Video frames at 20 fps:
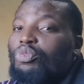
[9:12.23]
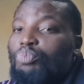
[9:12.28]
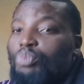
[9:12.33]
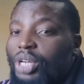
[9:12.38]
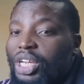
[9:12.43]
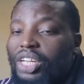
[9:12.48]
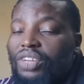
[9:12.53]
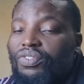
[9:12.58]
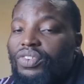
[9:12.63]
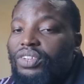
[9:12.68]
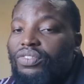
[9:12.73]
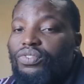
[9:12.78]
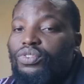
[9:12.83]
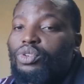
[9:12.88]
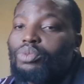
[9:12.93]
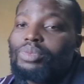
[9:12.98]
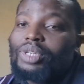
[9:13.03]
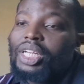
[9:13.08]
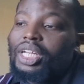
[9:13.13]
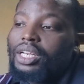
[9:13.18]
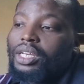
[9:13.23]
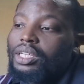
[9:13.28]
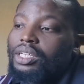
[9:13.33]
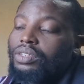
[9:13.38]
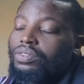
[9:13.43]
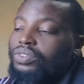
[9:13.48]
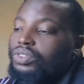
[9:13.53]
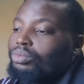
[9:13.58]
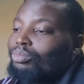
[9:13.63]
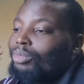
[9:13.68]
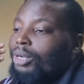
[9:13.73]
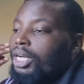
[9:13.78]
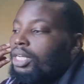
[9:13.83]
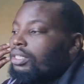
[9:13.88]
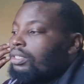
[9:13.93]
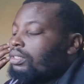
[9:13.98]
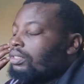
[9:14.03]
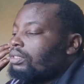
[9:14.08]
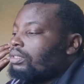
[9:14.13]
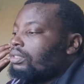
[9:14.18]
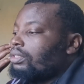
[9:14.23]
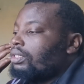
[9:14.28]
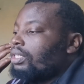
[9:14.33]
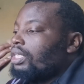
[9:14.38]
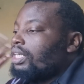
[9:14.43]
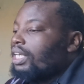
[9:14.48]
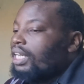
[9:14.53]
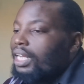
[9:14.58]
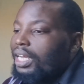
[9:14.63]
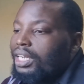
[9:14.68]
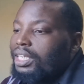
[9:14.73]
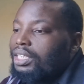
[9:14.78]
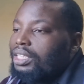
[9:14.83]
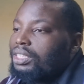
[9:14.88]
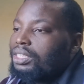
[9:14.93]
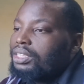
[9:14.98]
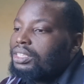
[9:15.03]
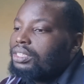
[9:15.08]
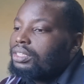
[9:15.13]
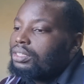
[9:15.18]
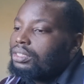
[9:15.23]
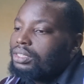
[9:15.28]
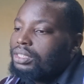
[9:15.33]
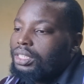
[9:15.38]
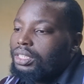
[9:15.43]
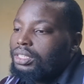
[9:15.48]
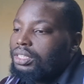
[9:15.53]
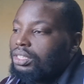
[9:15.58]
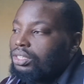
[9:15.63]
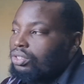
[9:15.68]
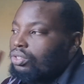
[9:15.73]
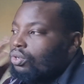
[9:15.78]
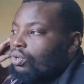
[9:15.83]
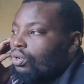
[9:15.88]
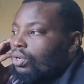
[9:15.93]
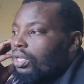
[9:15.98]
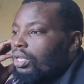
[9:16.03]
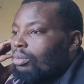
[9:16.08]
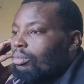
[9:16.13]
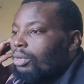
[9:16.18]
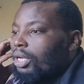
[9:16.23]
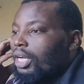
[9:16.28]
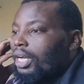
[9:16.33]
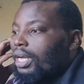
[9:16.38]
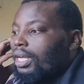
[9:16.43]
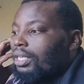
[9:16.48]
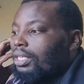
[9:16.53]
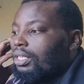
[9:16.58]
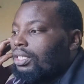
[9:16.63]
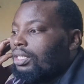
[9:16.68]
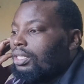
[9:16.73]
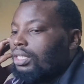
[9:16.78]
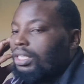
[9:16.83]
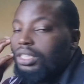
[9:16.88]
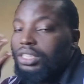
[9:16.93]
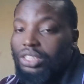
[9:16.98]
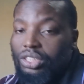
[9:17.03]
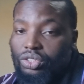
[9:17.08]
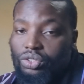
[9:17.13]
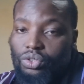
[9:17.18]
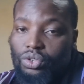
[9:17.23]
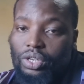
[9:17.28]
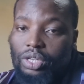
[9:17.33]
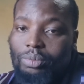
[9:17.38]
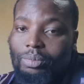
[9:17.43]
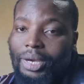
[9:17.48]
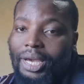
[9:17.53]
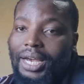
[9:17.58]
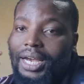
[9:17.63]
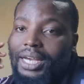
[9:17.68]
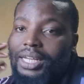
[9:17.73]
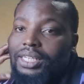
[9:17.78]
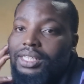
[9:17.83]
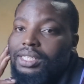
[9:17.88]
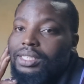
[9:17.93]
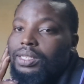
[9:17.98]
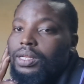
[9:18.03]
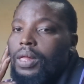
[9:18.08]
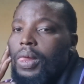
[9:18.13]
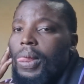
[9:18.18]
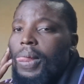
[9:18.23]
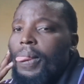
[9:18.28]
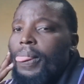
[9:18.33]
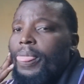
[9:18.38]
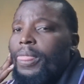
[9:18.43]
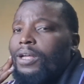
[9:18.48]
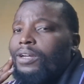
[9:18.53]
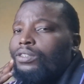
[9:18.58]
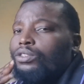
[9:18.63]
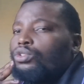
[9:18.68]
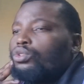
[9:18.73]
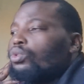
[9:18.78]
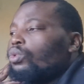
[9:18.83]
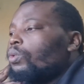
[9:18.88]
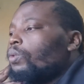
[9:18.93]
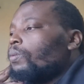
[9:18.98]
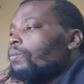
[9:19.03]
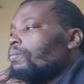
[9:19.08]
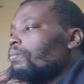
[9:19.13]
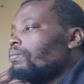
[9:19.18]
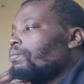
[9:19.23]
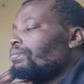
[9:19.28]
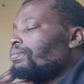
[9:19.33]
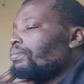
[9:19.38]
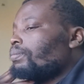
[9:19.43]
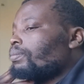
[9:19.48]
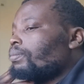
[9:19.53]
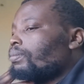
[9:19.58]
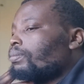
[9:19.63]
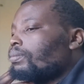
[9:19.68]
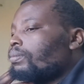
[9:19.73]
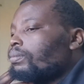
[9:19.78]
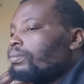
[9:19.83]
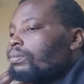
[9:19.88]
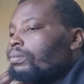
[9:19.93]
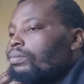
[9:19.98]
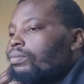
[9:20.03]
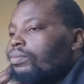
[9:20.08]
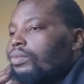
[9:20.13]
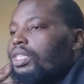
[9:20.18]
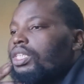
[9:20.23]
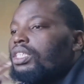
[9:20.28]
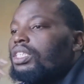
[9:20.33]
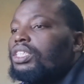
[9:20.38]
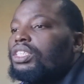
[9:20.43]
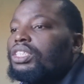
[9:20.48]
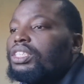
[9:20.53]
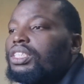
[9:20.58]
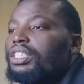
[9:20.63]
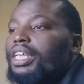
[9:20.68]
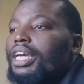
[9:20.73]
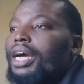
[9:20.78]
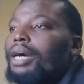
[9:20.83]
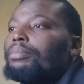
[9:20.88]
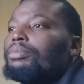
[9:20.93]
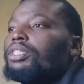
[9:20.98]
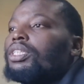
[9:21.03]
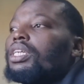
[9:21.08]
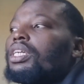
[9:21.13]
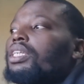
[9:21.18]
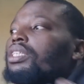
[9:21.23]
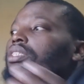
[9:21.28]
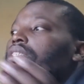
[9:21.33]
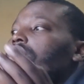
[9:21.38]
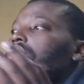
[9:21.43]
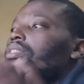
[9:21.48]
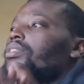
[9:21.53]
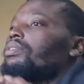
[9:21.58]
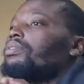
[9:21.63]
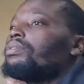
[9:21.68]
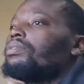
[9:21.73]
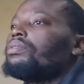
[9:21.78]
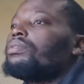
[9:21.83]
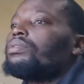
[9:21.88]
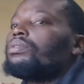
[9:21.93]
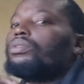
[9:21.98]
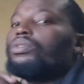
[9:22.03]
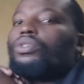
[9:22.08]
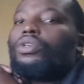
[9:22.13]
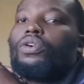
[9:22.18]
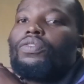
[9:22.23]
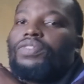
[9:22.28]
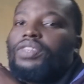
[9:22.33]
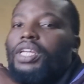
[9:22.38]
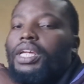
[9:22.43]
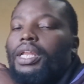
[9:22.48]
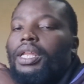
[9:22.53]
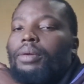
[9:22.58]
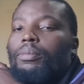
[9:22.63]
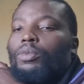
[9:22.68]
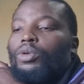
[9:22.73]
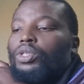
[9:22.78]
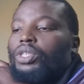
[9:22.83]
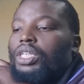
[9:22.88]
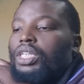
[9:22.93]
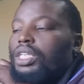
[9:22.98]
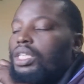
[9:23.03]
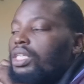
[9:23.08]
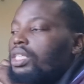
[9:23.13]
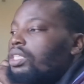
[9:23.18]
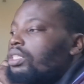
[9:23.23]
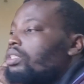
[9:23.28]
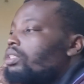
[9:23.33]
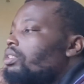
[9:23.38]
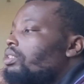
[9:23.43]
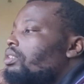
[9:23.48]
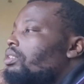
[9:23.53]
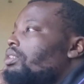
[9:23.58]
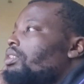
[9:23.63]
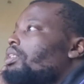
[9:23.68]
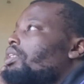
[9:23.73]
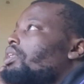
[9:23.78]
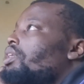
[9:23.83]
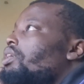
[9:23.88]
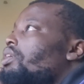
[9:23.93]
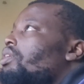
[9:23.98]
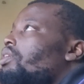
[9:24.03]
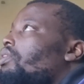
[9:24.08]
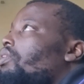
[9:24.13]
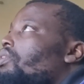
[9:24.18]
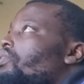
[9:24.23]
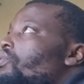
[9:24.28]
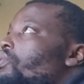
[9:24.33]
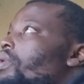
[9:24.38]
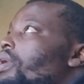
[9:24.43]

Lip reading: benefit from the leaves. But in reality, they're destroying my garden. So this is the update of the lemon trees on